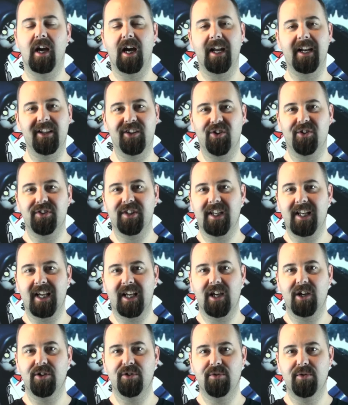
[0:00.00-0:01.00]
And I got the
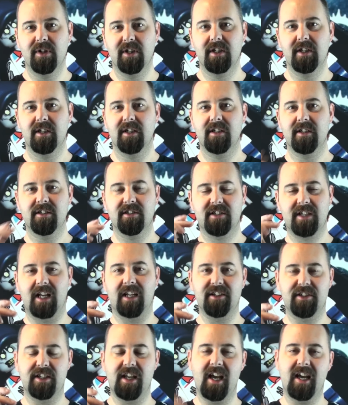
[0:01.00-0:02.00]
Lego
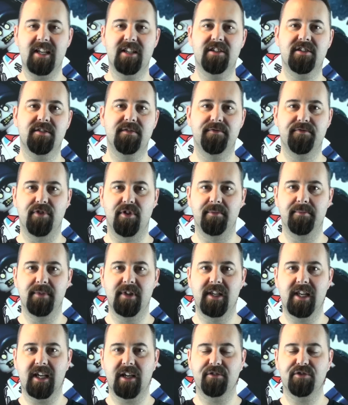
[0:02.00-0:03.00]
skeleton heads from
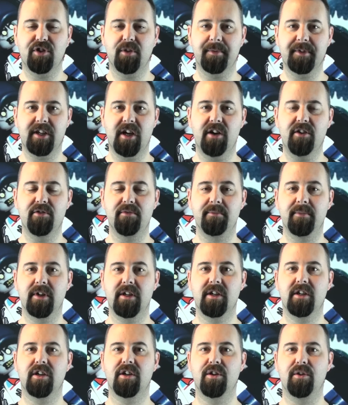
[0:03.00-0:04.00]
Lego Shop at
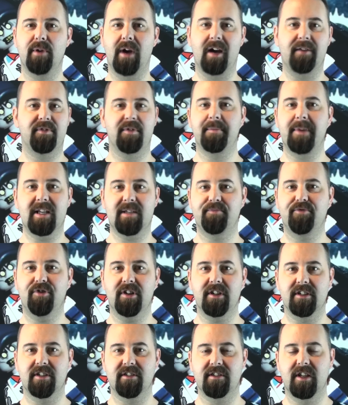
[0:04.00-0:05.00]
Home, who had the best
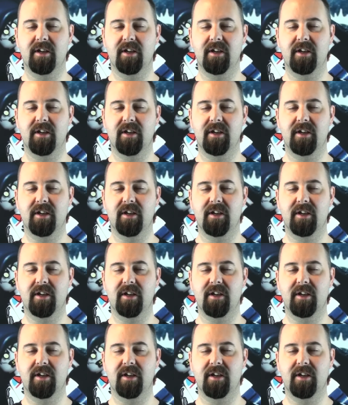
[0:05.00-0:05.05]
price.